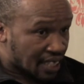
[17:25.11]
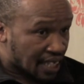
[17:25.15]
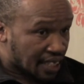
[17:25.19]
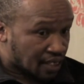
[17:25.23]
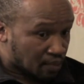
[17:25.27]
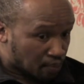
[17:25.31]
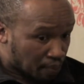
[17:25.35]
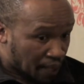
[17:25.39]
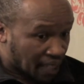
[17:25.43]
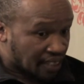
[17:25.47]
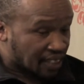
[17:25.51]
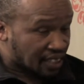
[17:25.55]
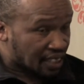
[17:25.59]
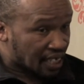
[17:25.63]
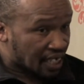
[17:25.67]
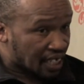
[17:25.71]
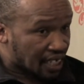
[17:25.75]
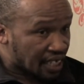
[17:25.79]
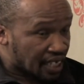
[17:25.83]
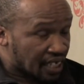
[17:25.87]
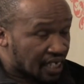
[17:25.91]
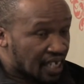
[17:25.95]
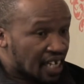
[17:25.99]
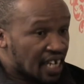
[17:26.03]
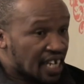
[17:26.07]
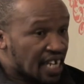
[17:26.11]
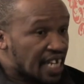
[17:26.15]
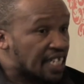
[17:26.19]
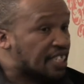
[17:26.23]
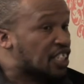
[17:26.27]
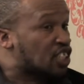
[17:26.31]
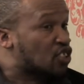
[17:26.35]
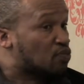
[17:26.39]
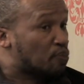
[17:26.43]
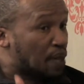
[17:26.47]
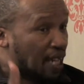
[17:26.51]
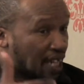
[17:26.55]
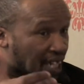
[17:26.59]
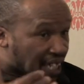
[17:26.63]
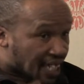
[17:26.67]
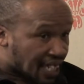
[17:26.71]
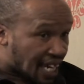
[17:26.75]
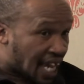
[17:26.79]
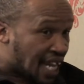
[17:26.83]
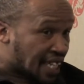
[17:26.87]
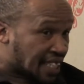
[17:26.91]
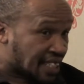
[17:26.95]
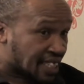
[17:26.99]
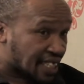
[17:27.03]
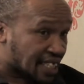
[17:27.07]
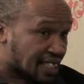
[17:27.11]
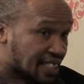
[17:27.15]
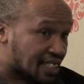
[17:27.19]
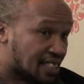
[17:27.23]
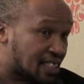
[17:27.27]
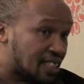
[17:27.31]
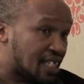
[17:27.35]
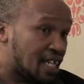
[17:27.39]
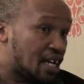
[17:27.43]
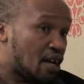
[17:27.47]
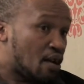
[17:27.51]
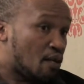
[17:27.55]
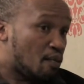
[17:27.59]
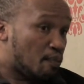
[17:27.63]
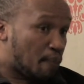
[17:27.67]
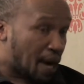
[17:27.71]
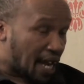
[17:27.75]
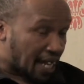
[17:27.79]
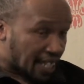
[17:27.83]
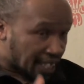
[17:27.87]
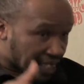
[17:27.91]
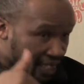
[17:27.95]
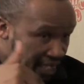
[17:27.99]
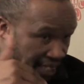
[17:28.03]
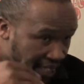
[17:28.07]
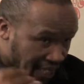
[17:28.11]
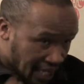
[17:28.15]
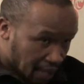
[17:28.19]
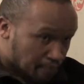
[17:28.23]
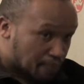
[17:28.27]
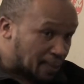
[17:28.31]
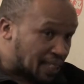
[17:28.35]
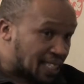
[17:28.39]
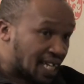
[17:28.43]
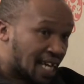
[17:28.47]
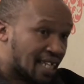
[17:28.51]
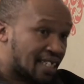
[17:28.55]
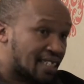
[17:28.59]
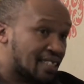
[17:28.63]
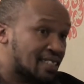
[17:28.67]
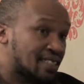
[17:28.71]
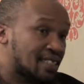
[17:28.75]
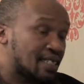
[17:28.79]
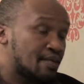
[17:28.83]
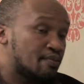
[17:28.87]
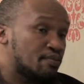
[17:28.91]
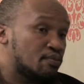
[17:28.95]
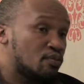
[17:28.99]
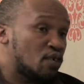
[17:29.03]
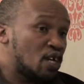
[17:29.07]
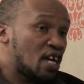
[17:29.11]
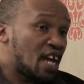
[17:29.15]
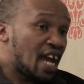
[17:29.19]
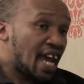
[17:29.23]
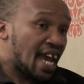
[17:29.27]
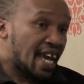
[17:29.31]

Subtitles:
that basically it has been grinded by capitalism,